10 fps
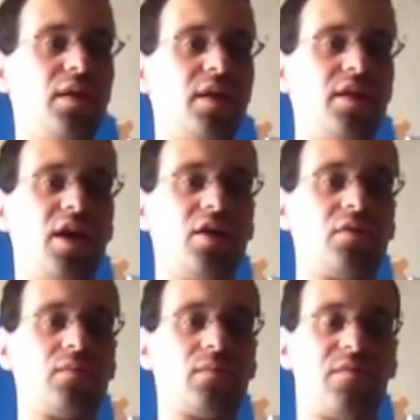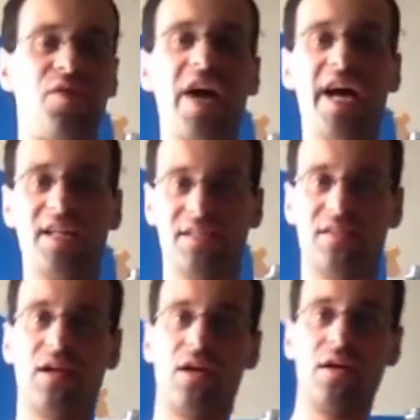Black people, they're more
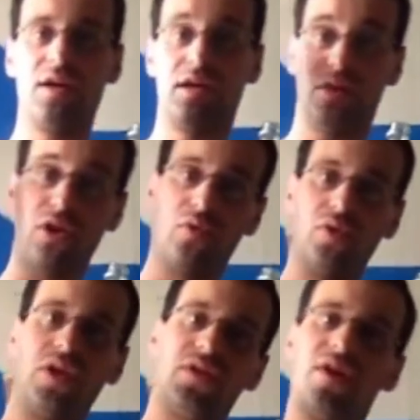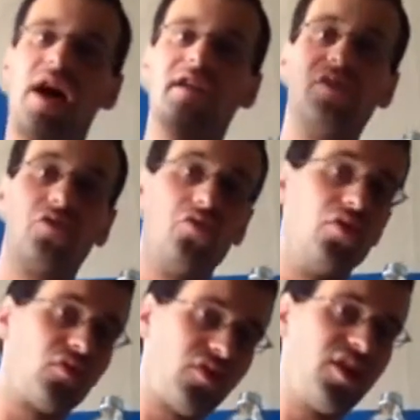peaceful. They're
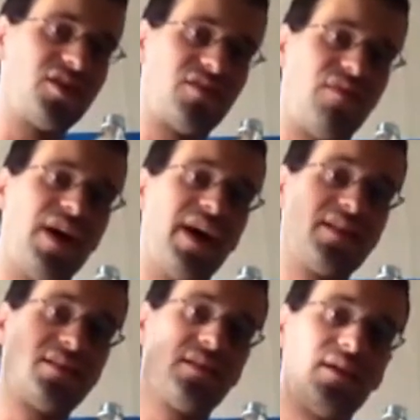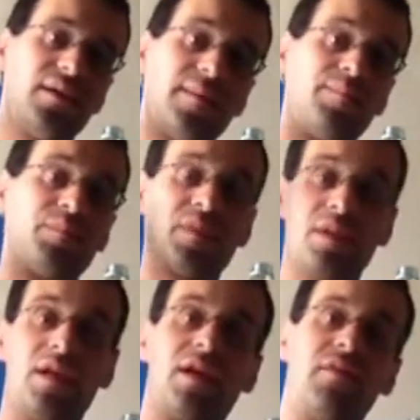faster they're good at
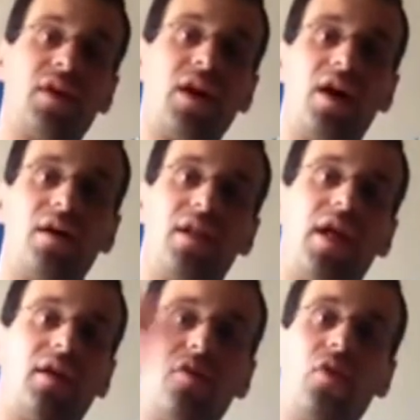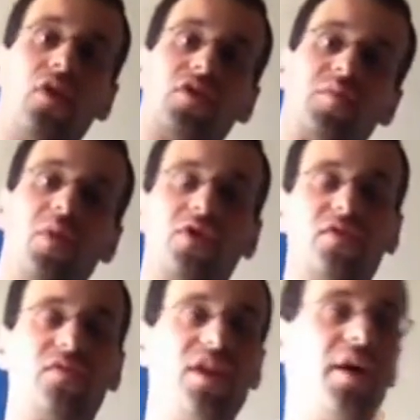running, doing things fast.
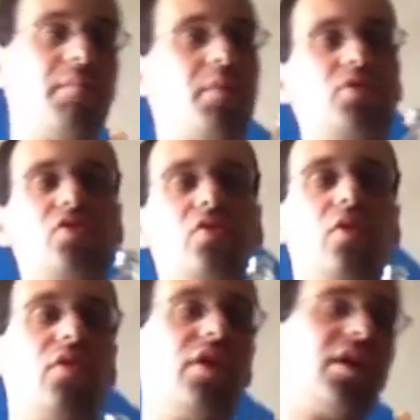They have a kind of